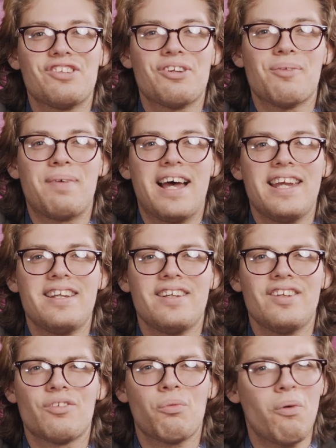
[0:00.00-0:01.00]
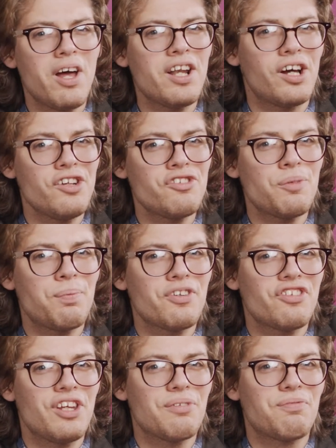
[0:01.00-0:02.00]
Joe Biden is
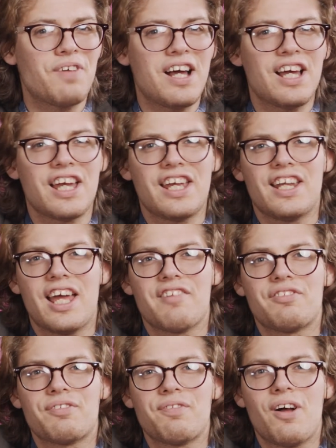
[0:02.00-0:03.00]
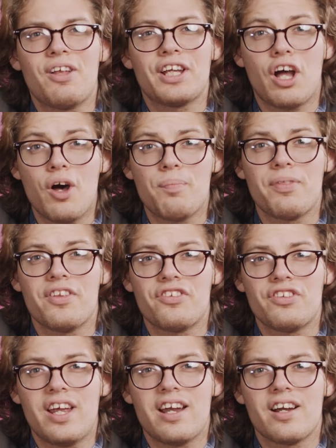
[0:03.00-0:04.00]
100% fine after falling up the
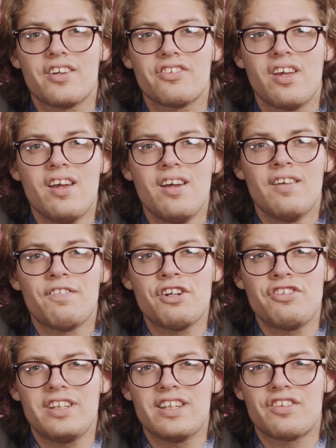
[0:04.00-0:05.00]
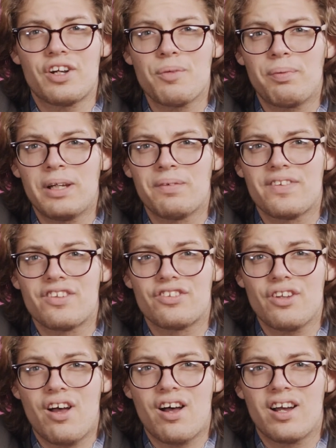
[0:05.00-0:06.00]
stairs. First he gets hurt playing with his
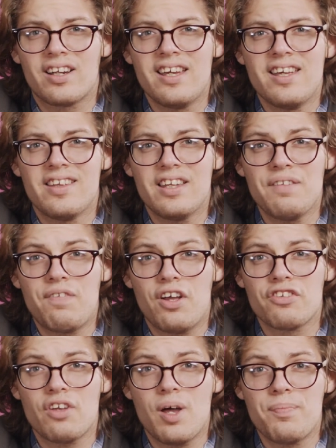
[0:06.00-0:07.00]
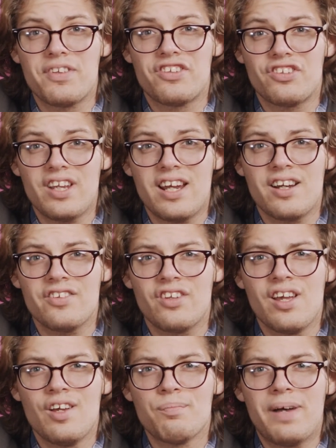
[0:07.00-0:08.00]
dog, then he falls up the stairs.
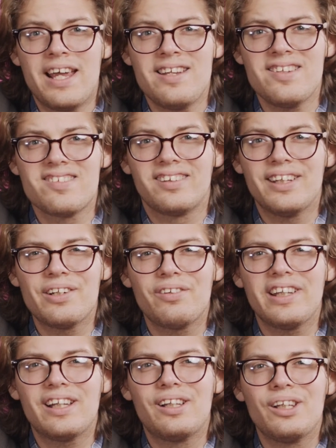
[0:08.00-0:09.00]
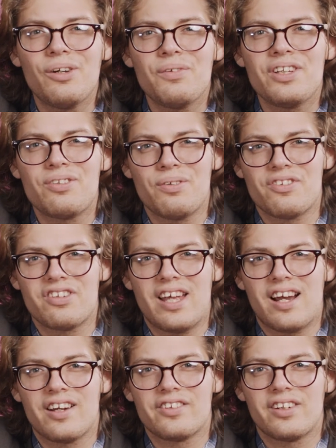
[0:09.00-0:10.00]
Biden is literally a Looney Tunes
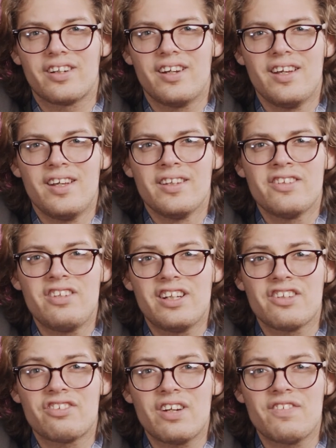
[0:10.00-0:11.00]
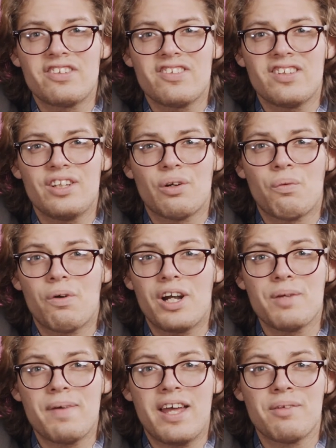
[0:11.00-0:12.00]
character. The Secret Service doesn't need to worry
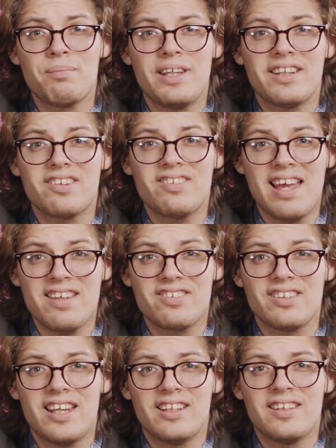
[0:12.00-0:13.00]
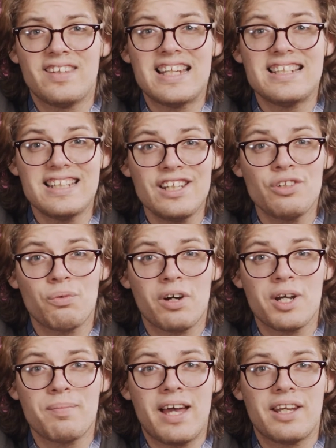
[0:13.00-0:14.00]
about him being assassinated, they need to
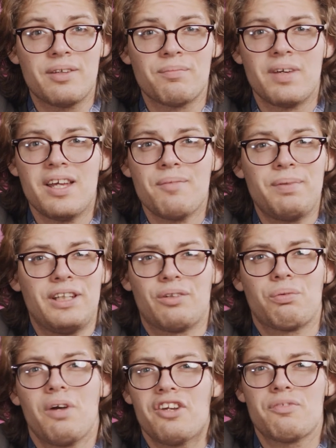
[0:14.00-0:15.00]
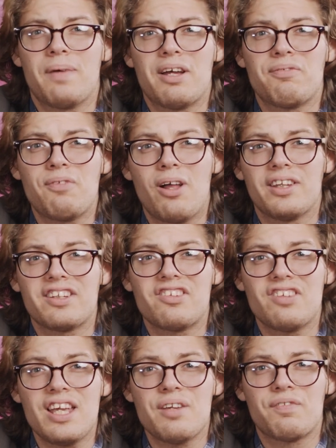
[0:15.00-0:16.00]
worry about him being crushed by a falling
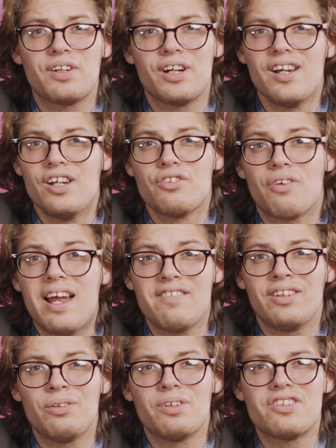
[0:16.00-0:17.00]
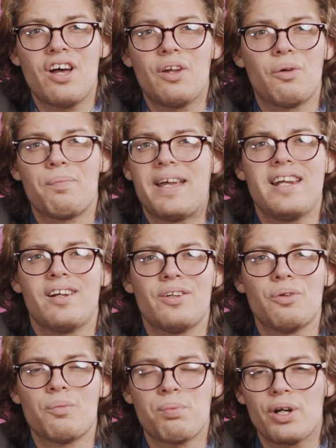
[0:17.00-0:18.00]
safe or driving into a tunnel painted
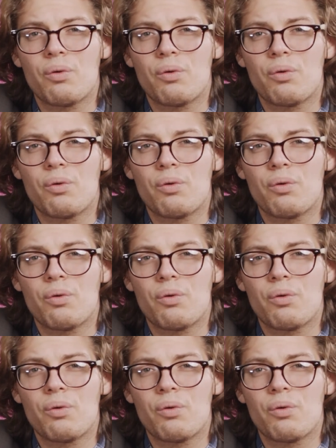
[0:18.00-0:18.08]
onto a brick